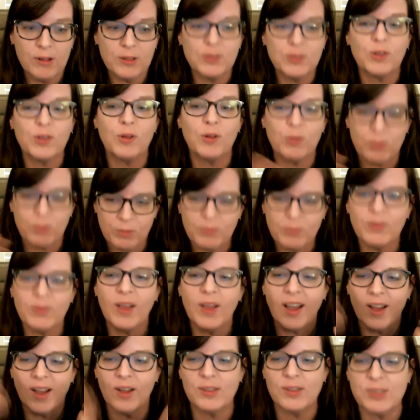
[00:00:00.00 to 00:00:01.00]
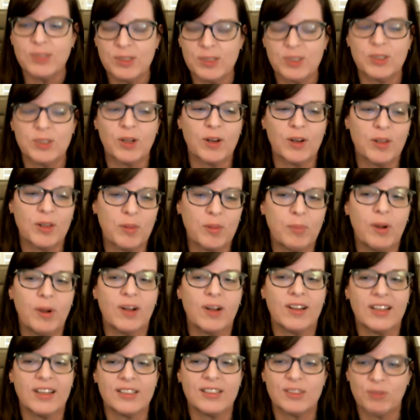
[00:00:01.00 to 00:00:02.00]
So I also started the
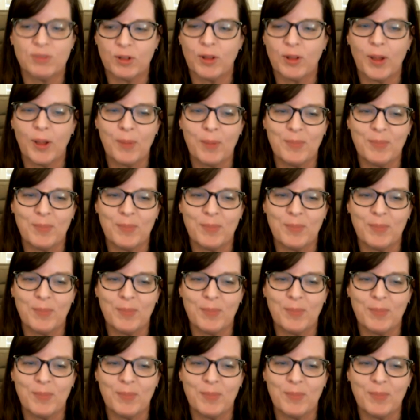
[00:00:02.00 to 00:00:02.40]
podcast for them.